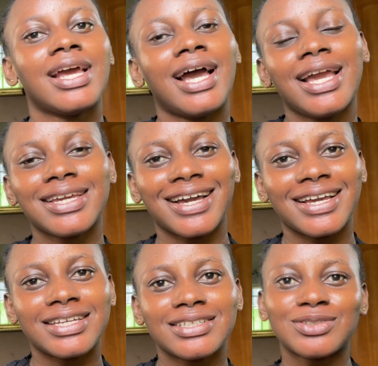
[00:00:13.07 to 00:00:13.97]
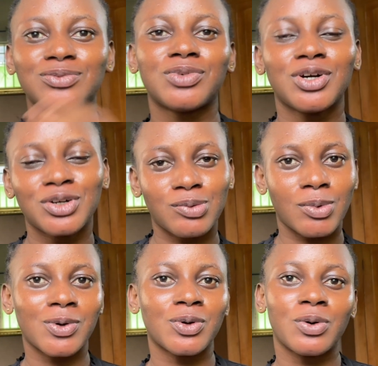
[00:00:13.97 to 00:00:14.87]
Hi guys,
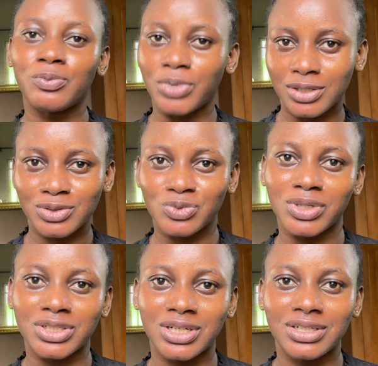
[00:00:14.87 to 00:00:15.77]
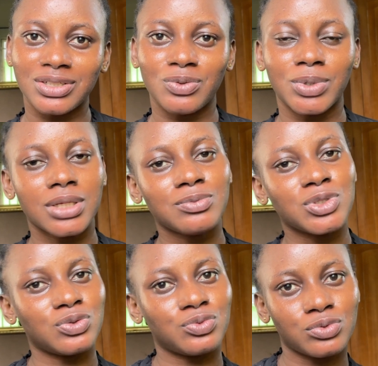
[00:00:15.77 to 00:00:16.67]
welcome back to my channel. My name
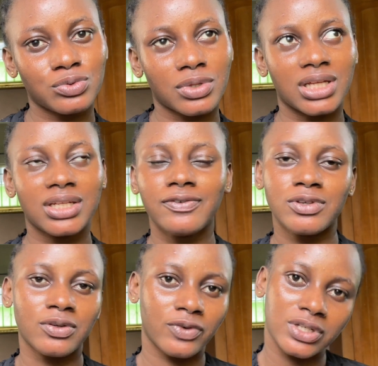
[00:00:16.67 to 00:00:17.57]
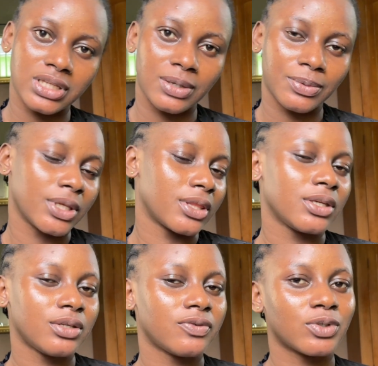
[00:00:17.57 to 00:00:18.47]
is Ruth, and if it's the first time here,
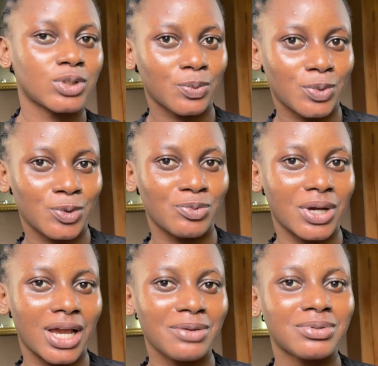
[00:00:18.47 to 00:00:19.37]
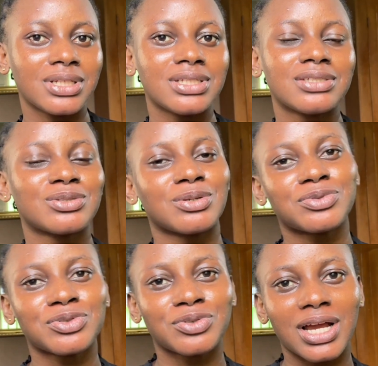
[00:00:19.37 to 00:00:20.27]
thank you for stopping by. Please
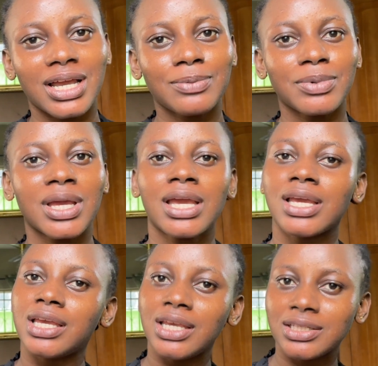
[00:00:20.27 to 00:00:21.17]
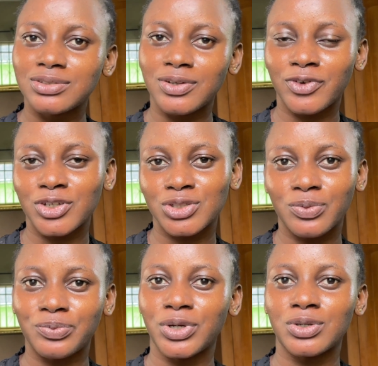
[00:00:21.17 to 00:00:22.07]
subscribe, hit the notification
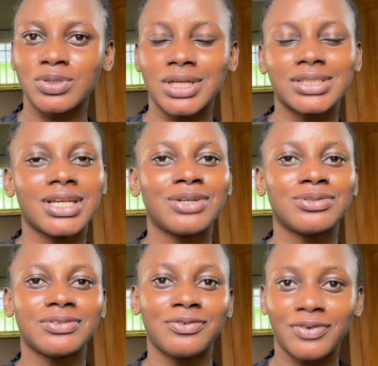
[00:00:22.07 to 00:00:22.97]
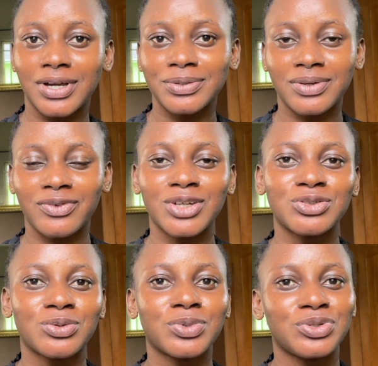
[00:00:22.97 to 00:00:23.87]
bell so as to get notified whenever I
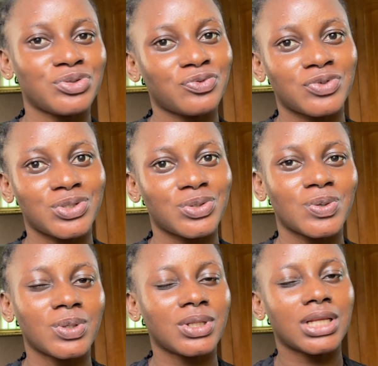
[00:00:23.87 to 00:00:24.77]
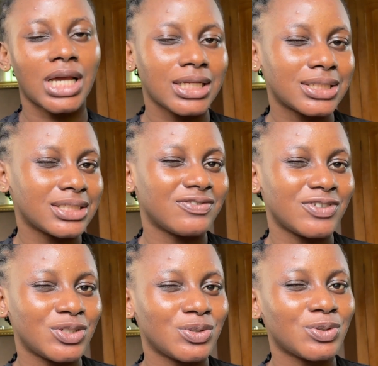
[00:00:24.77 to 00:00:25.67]
drop a new video. Like this
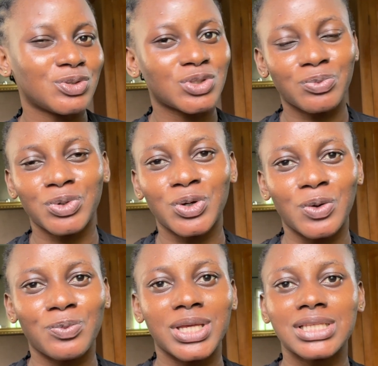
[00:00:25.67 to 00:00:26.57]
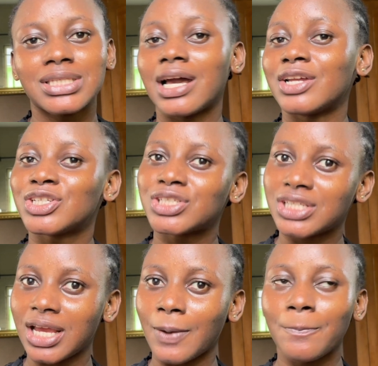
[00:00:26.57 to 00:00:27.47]
video, drop a comment and
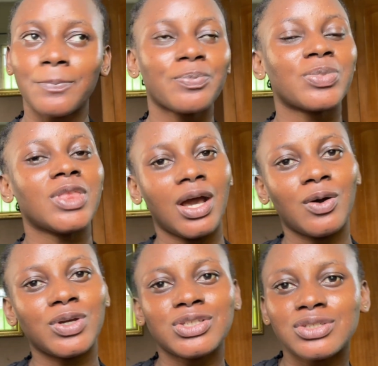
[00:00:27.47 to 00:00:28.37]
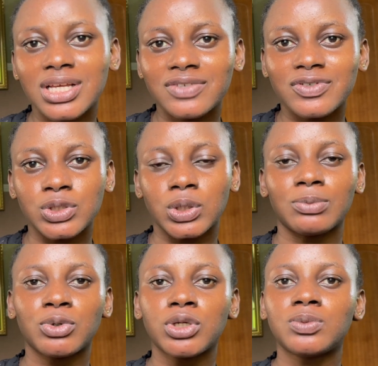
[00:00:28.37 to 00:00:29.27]
share. Now in today's video,
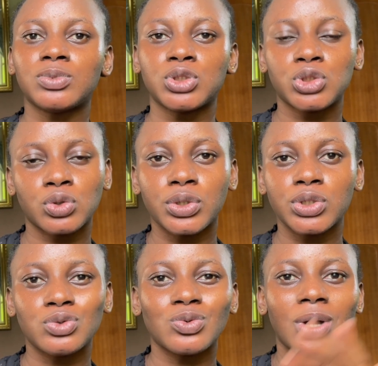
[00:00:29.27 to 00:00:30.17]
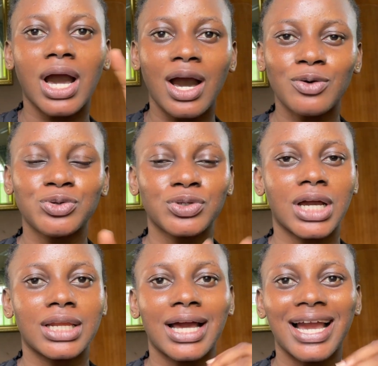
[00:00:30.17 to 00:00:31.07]
I'm going to be showing you how you
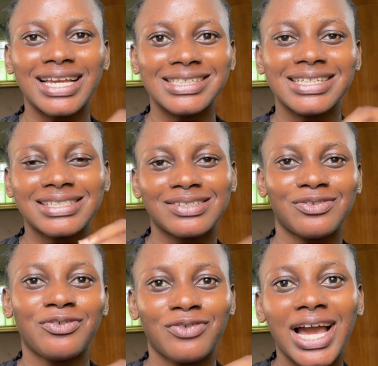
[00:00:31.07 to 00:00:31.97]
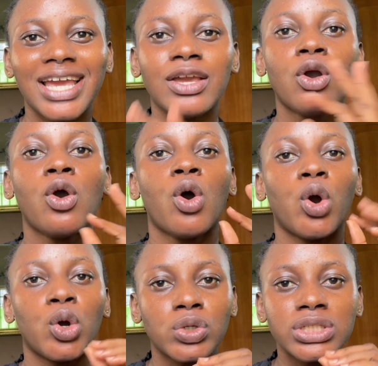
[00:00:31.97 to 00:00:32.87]
can identify
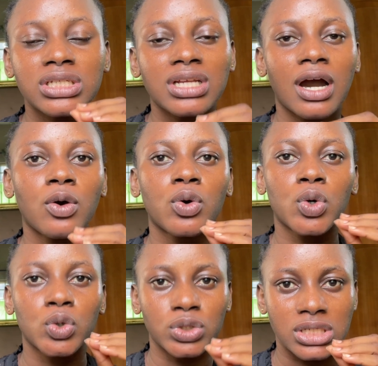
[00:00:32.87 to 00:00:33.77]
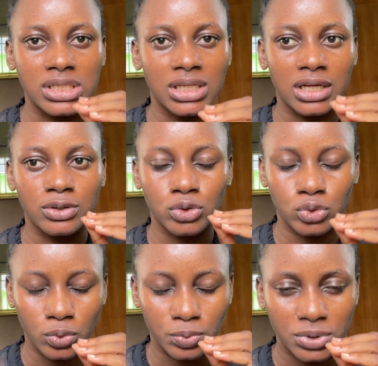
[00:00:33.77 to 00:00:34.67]
original Kojie San
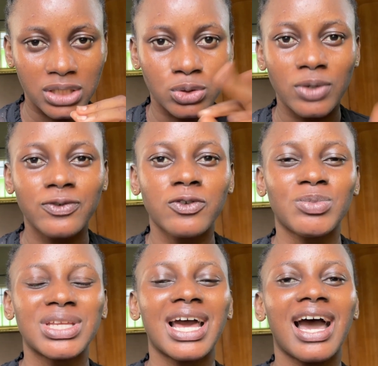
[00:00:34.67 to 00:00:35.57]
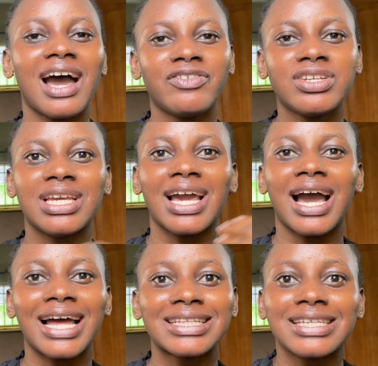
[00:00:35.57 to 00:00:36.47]
soap here. So if you've been having a
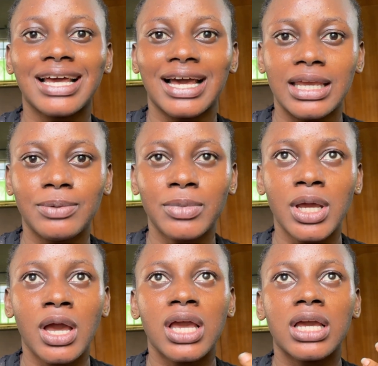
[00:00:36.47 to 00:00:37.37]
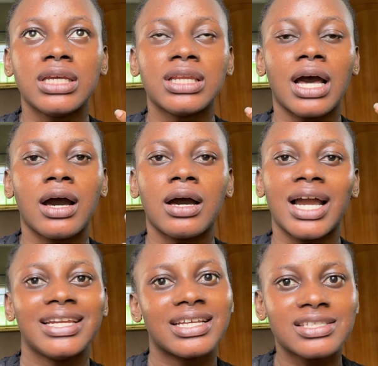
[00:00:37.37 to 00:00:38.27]
hard time in
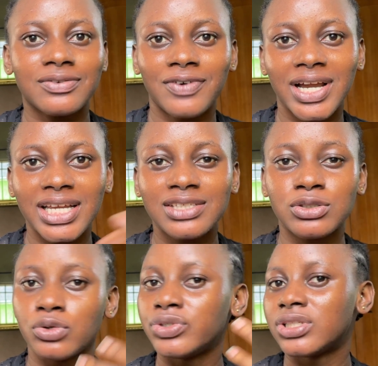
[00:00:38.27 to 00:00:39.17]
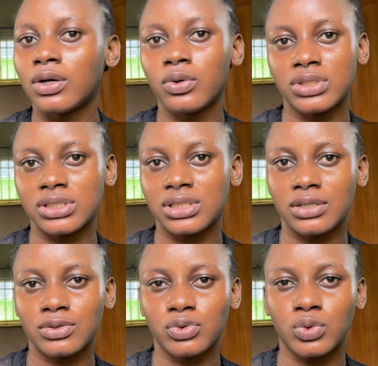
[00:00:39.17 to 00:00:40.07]
identifying the original Kojie
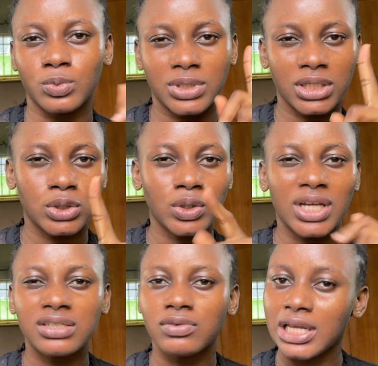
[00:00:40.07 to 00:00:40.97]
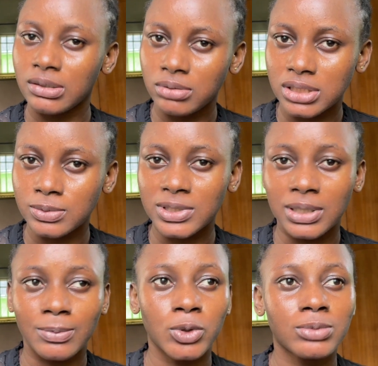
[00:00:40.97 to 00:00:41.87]
San soap, then you're in the right place, because
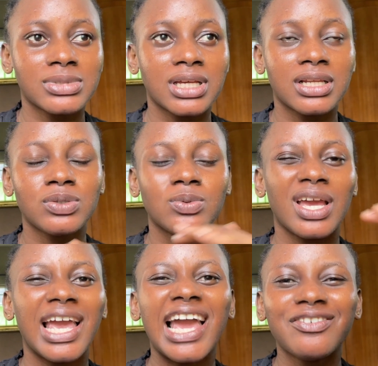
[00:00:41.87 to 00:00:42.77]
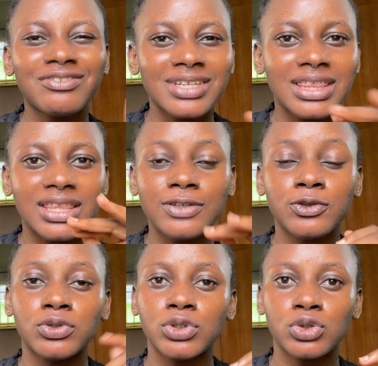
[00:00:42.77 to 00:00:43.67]
I'm going to telling you everything
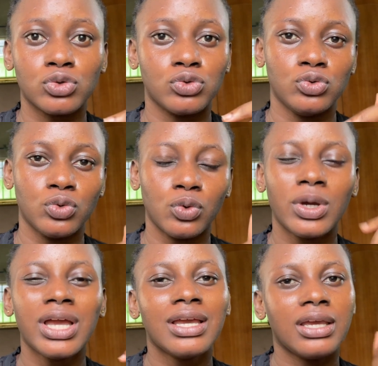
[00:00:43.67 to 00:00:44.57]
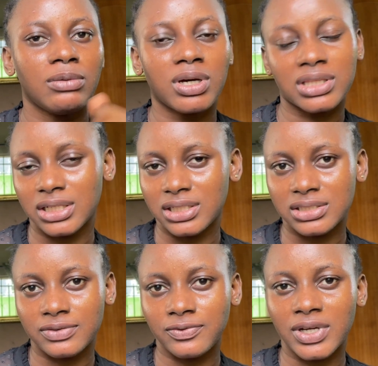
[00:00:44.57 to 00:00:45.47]
you need to know about
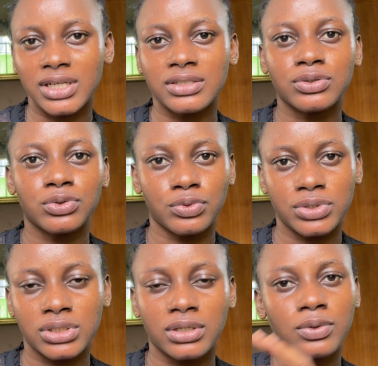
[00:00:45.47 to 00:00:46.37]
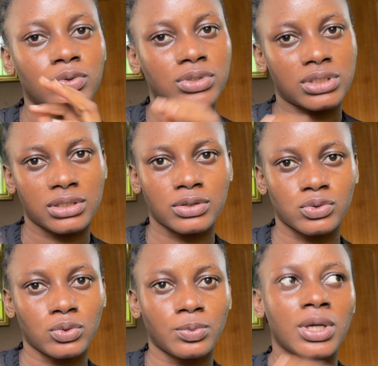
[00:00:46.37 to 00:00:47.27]
identifying the original Kojie San
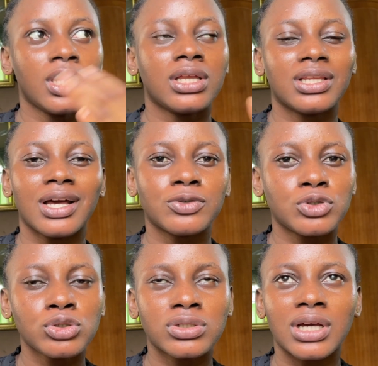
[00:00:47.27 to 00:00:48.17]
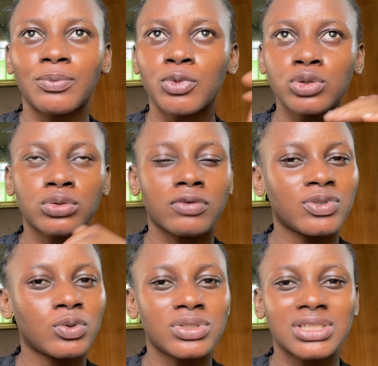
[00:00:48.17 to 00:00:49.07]
soap. Now, do you know that most of the
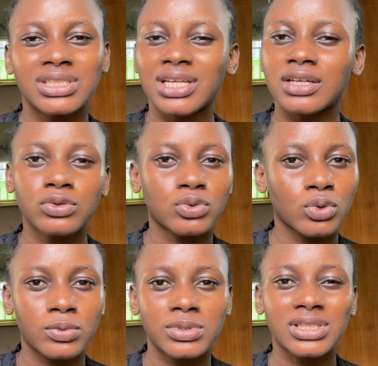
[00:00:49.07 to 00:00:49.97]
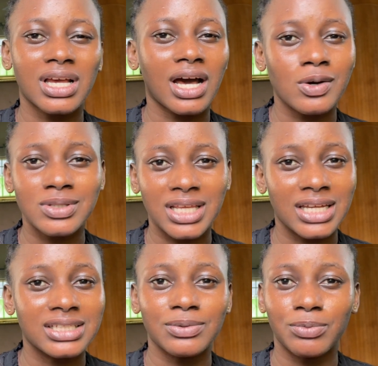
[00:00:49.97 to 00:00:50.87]
Kojie San soaps out there
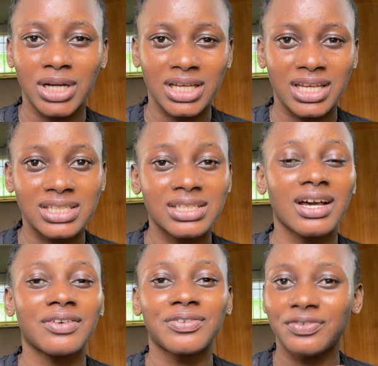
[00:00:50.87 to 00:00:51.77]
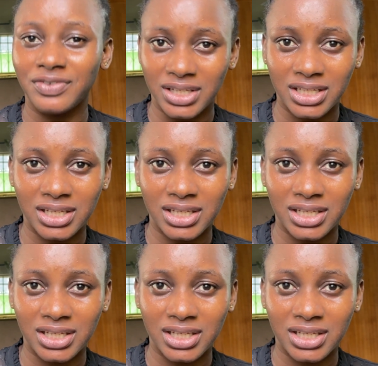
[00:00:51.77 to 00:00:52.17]
in the market are fake?